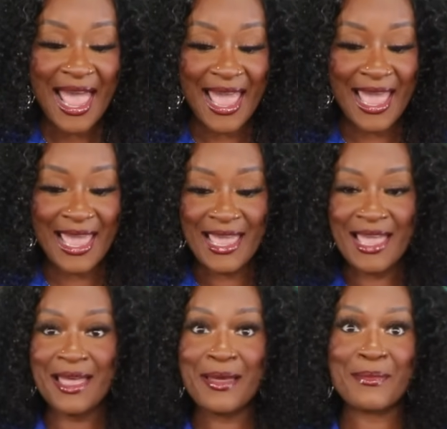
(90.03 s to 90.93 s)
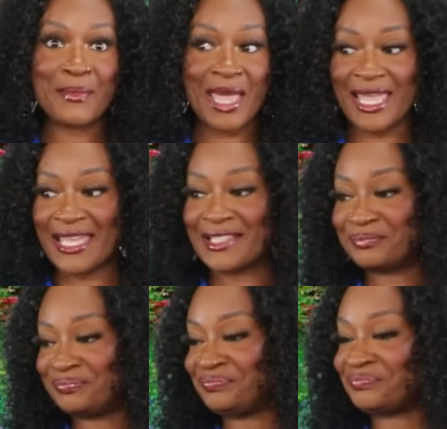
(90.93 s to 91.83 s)
Amen.
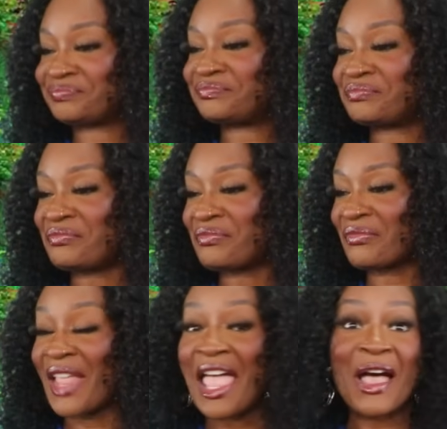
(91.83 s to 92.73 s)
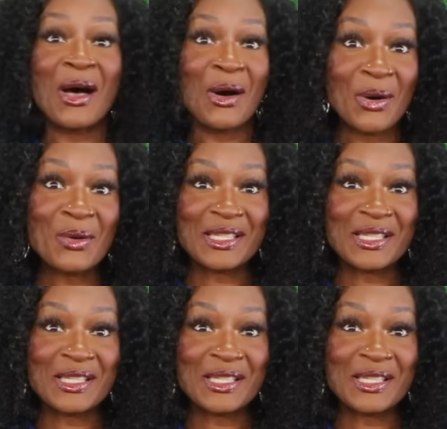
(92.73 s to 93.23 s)
Who